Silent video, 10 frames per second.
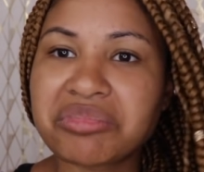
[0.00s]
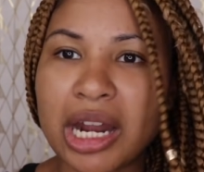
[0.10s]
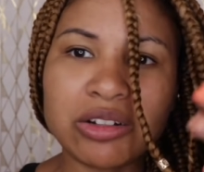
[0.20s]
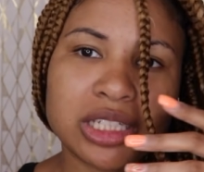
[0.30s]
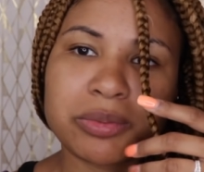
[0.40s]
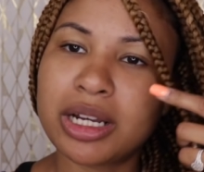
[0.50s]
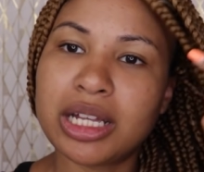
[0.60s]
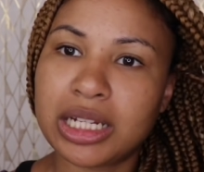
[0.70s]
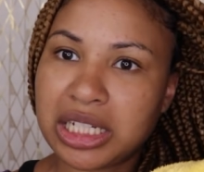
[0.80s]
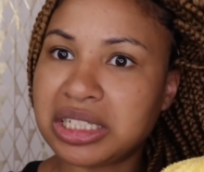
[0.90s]
I don't
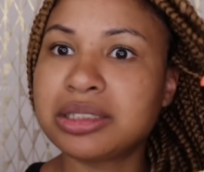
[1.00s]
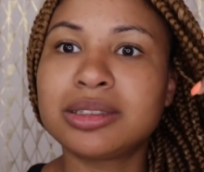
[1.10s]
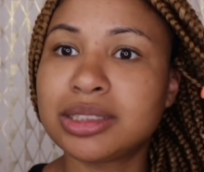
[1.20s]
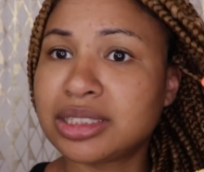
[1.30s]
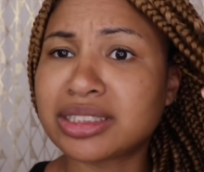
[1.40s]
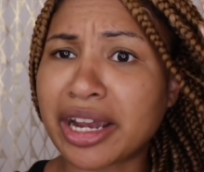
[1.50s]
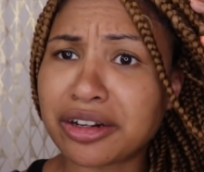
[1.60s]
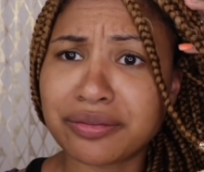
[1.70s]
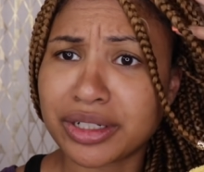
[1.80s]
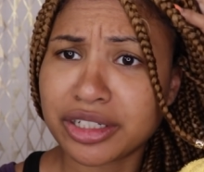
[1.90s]
smell any
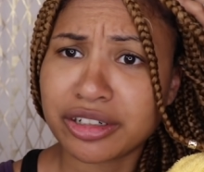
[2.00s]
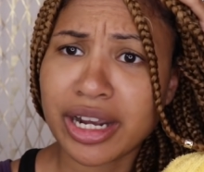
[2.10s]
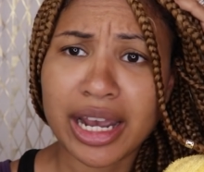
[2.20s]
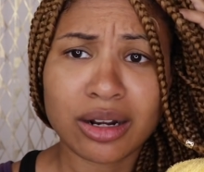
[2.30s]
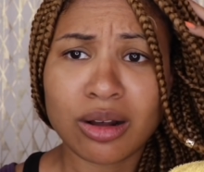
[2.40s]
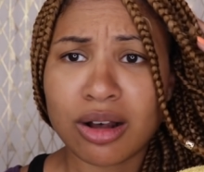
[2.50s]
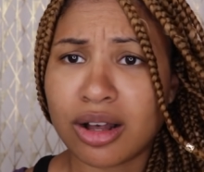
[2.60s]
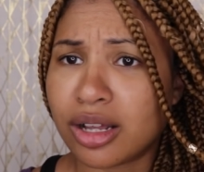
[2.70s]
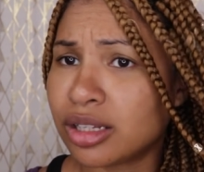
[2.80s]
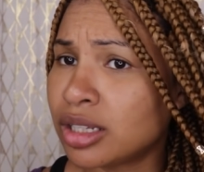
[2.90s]
cider vinegar at
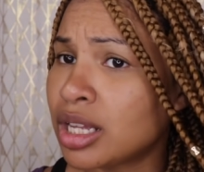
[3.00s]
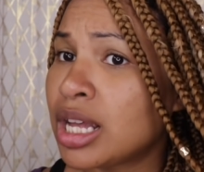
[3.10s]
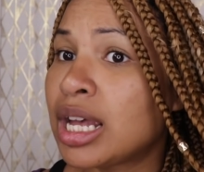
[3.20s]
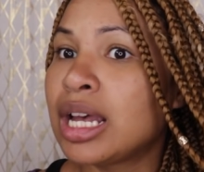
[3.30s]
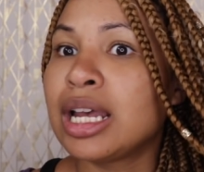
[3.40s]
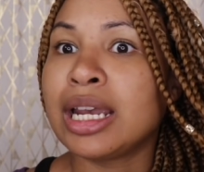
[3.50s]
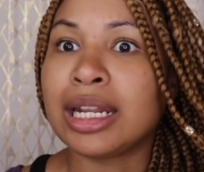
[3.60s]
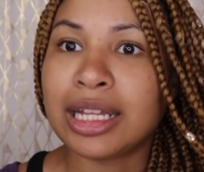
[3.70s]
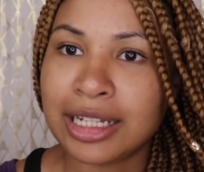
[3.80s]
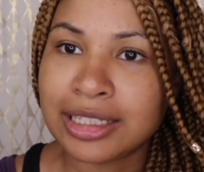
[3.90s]
all.
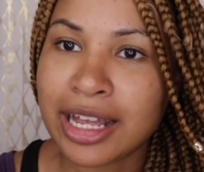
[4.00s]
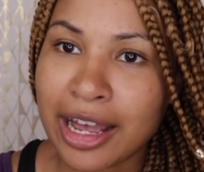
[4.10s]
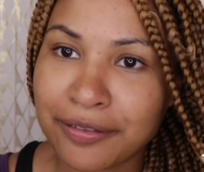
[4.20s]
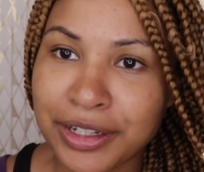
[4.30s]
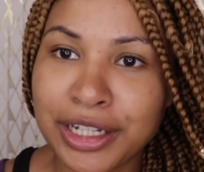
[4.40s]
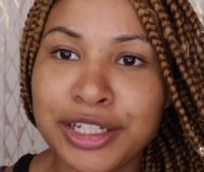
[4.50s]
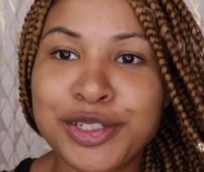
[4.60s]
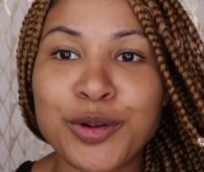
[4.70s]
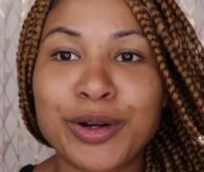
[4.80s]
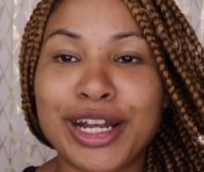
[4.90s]
It is heavy,
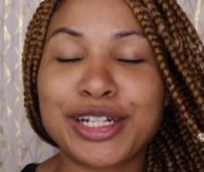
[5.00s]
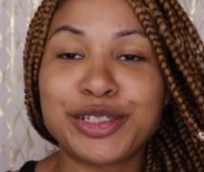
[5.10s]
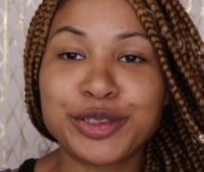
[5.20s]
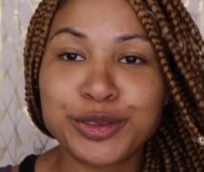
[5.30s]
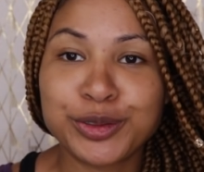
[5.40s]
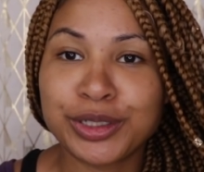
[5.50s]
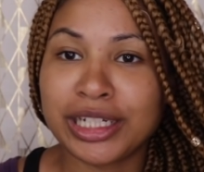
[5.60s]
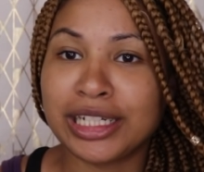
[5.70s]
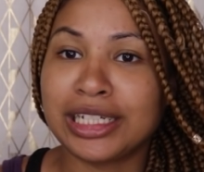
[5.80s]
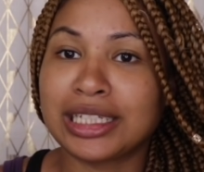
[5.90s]
so what I do
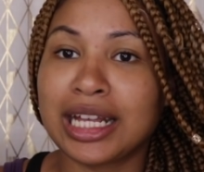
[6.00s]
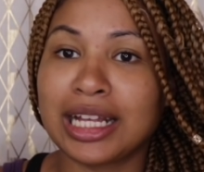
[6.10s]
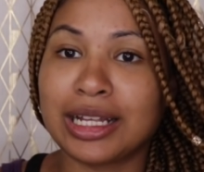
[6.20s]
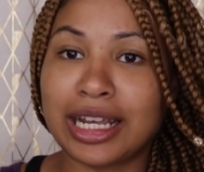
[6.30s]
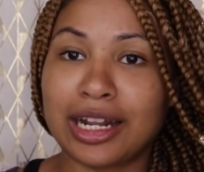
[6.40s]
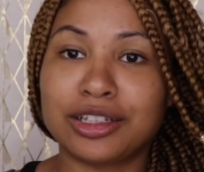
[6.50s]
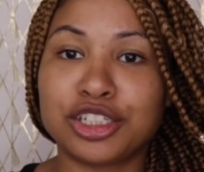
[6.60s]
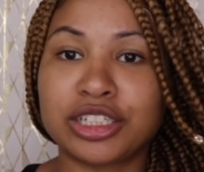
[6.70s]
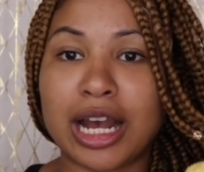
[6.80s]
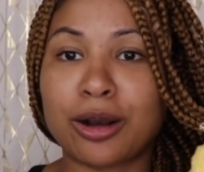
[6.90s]
is get out
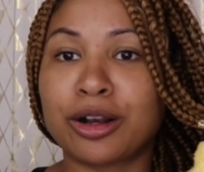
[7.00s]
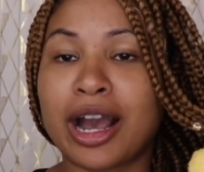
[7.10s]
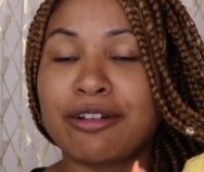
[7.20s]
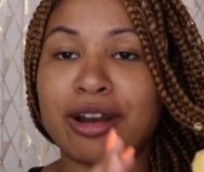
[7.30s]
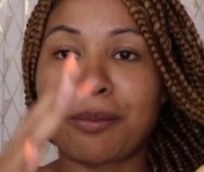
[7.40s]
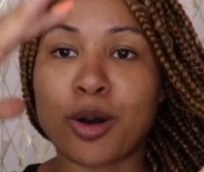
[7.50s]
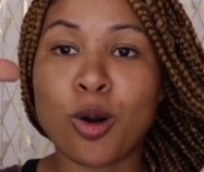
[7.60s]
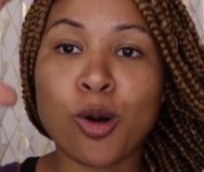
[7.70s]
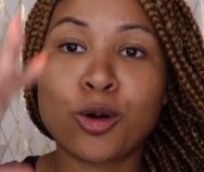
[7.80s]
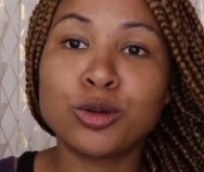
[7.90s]
the shower, I wrap a
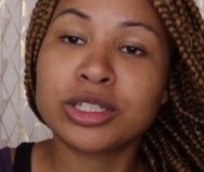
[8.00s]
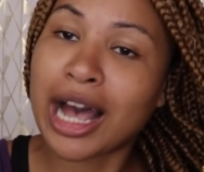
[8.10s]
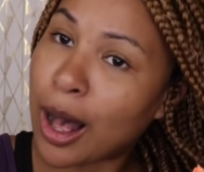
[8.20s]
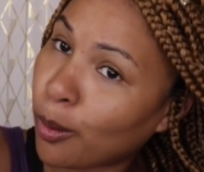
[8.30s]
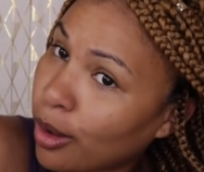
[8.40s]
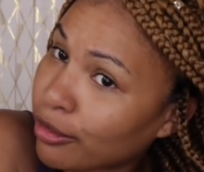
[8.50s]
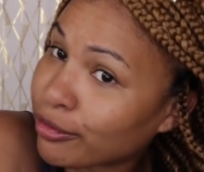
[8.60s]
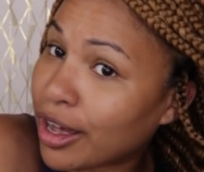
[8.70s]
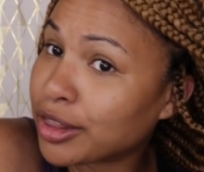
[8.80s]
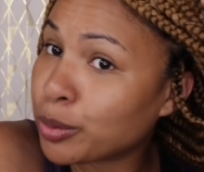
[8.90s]
whole towel
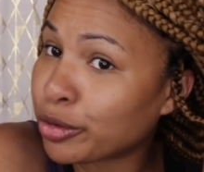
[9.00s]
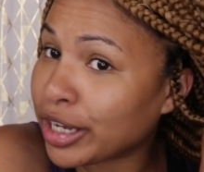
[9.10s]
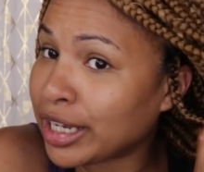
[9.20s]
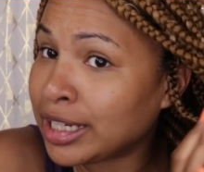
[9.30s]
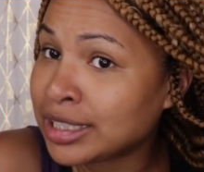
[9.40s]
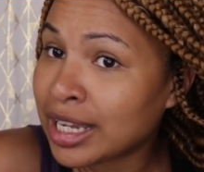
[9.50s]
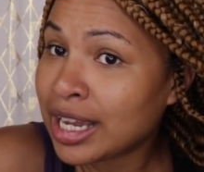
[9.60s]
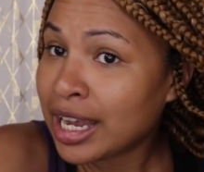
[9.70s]
around the braids